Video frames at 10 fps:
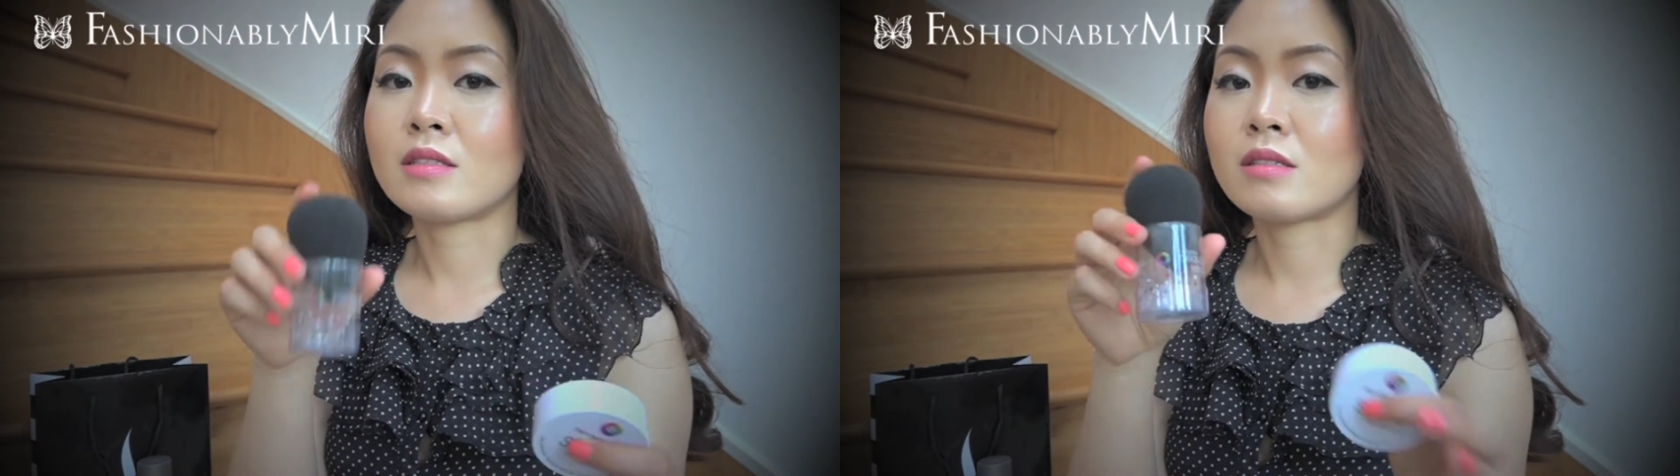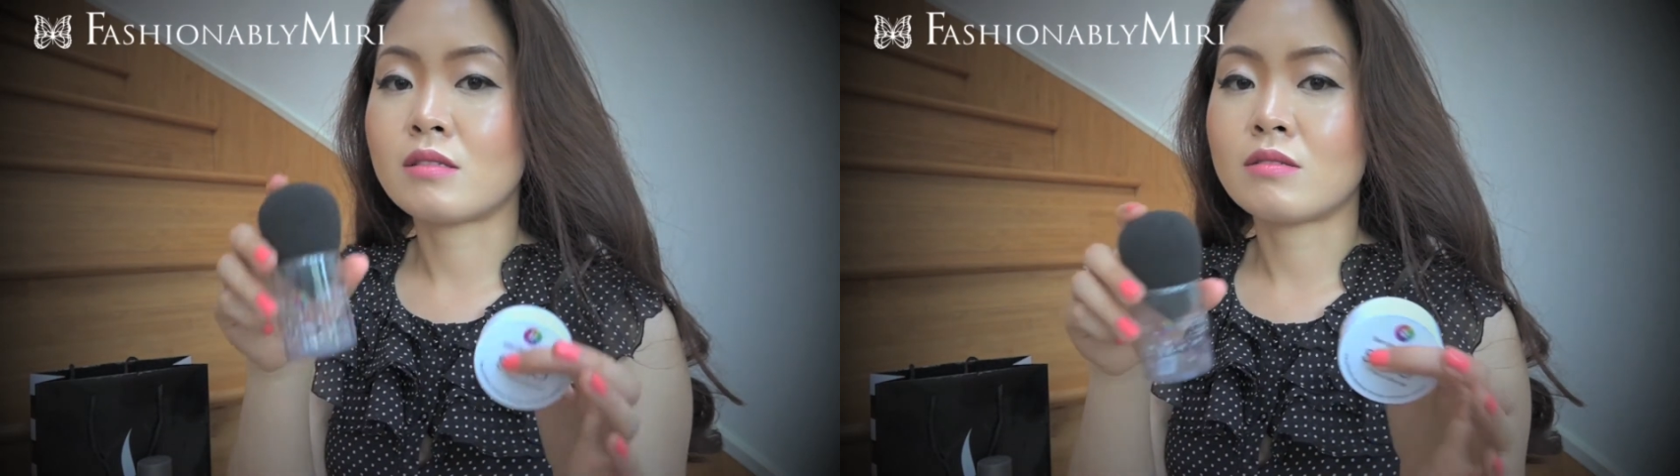
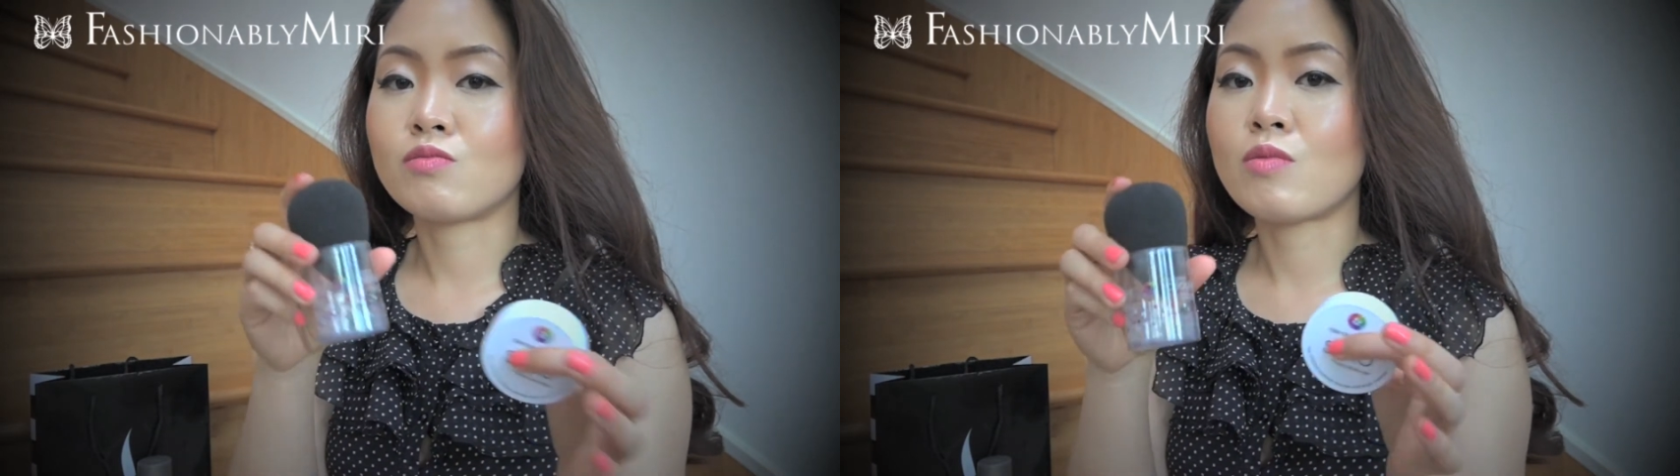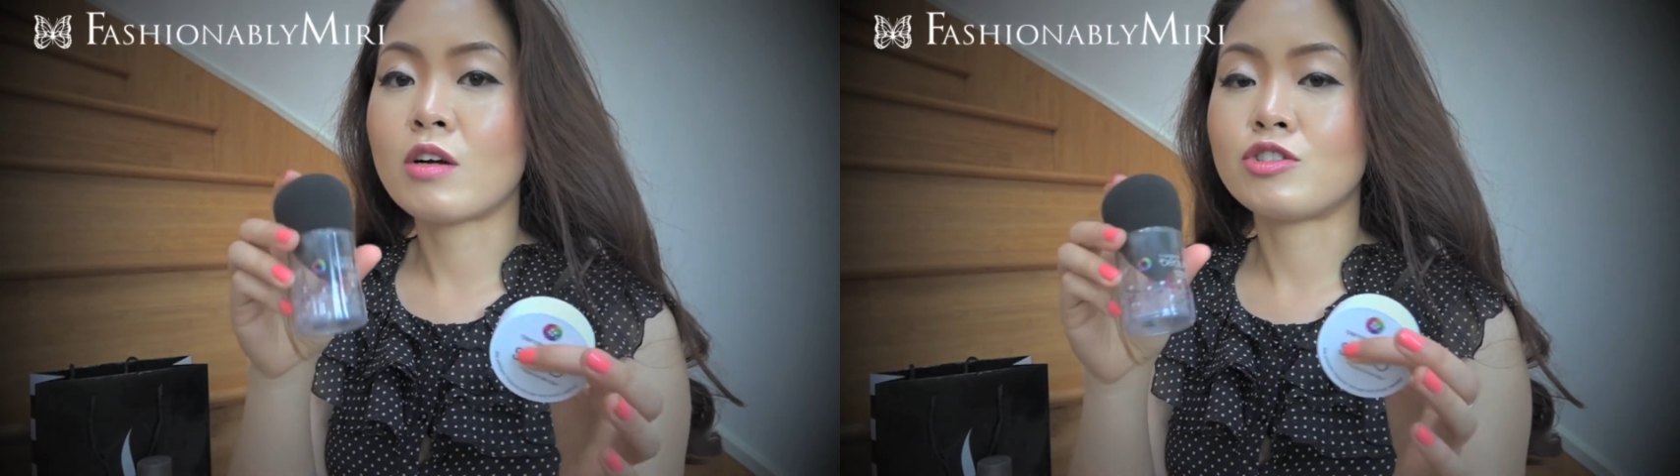
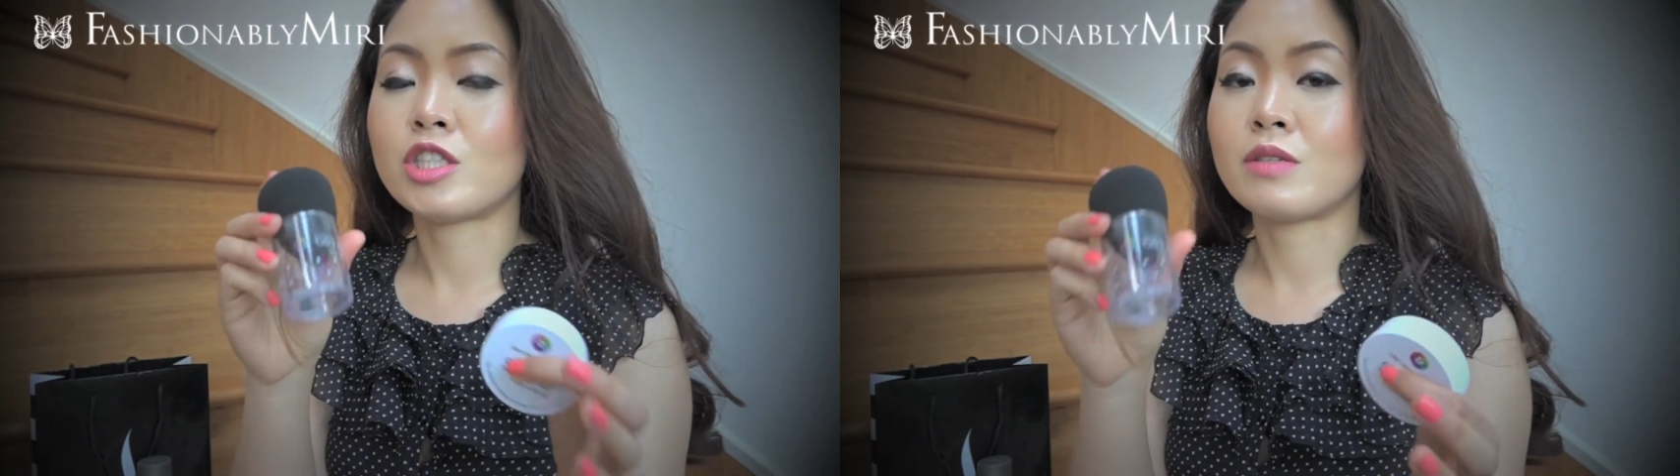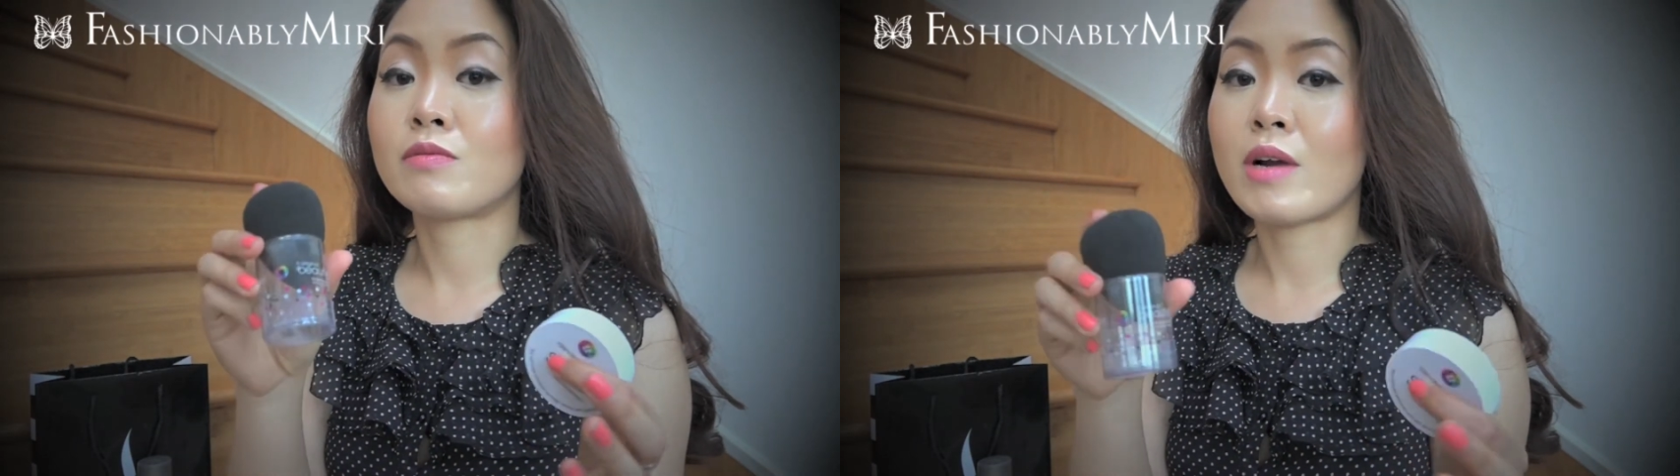just wash
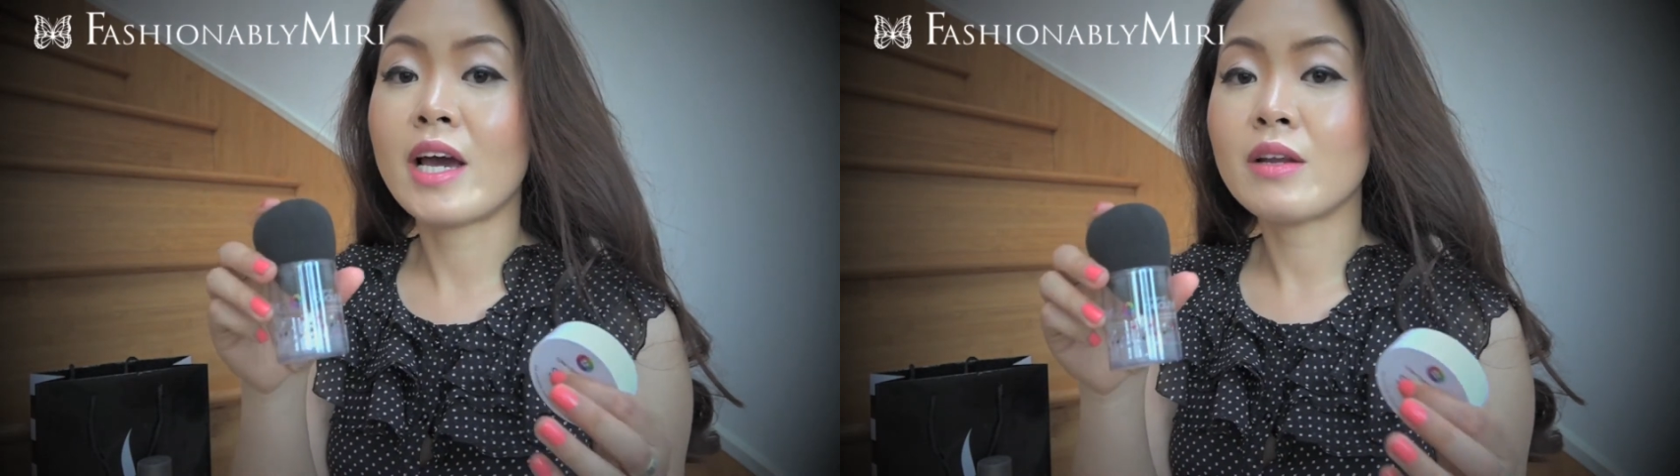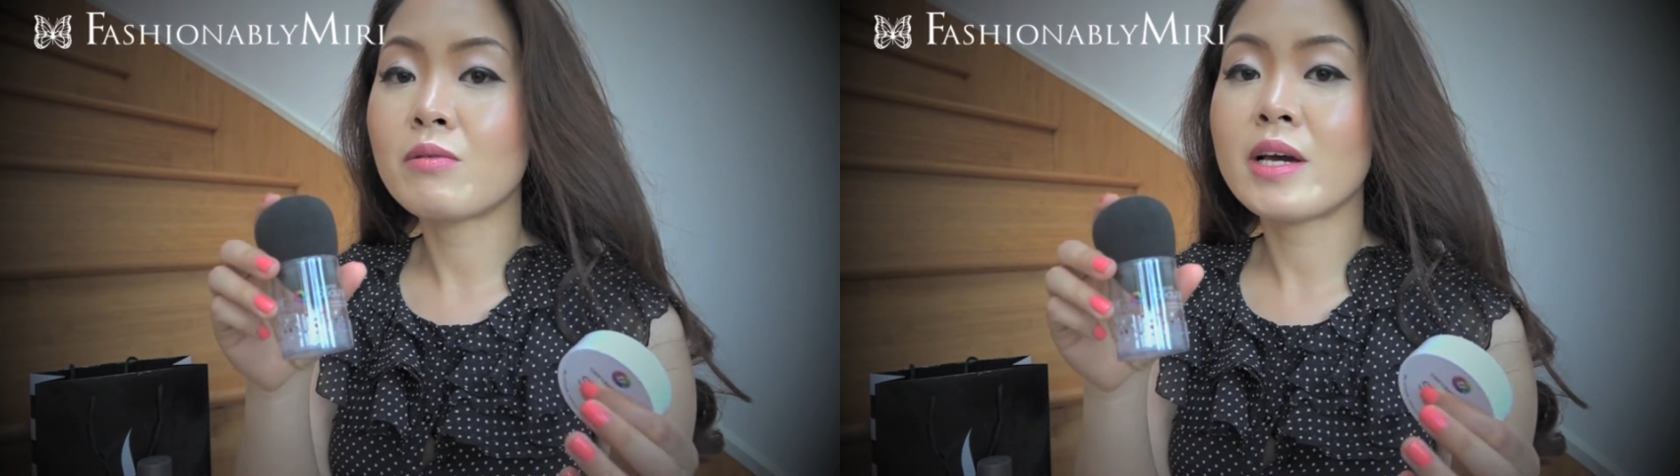it
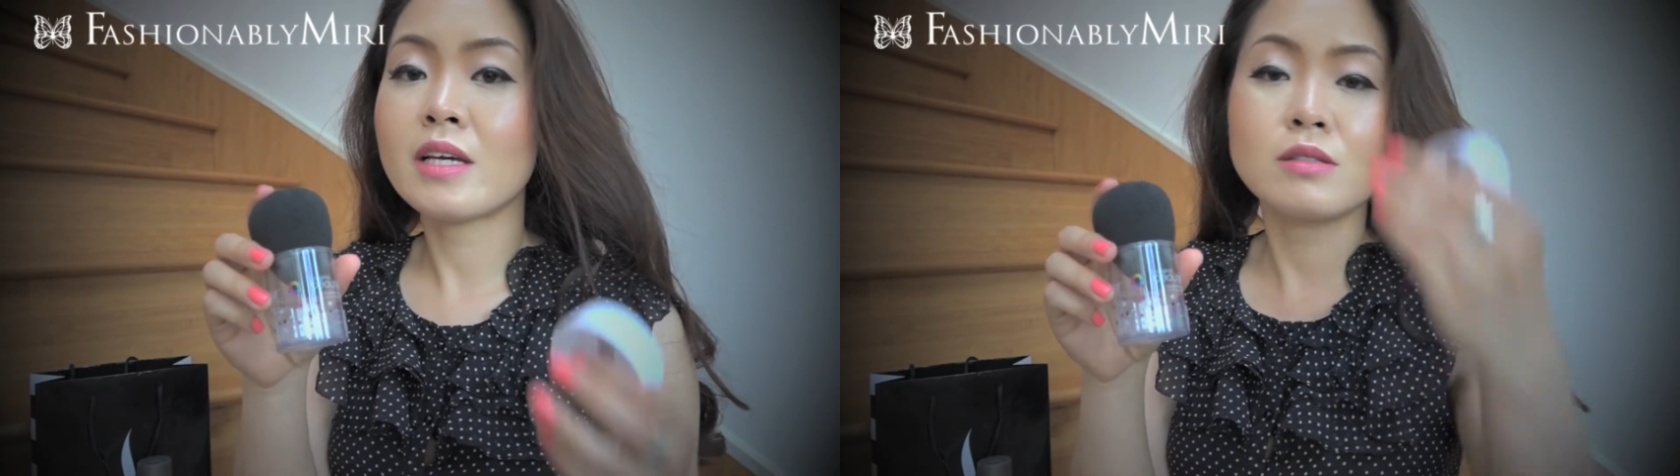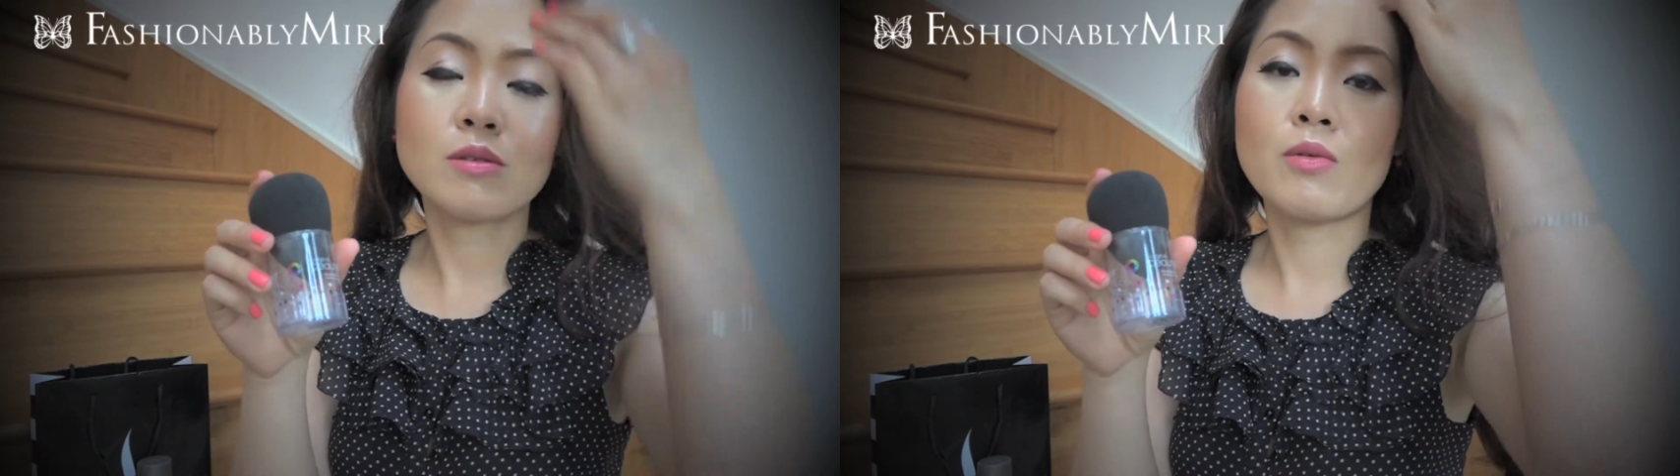right
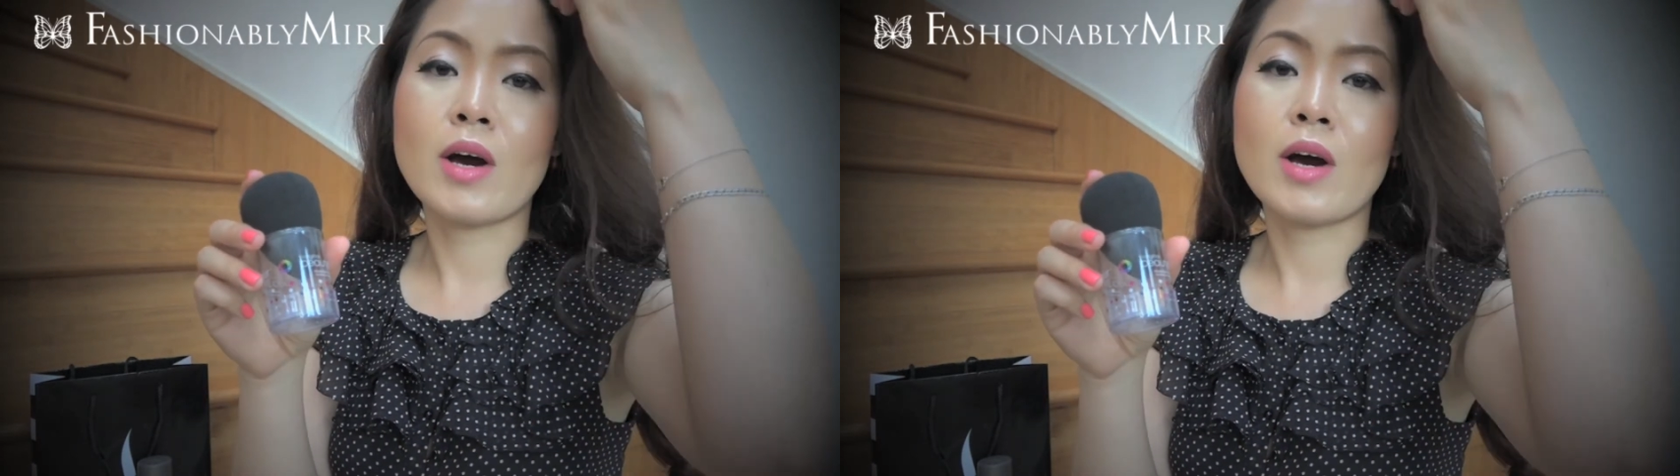away so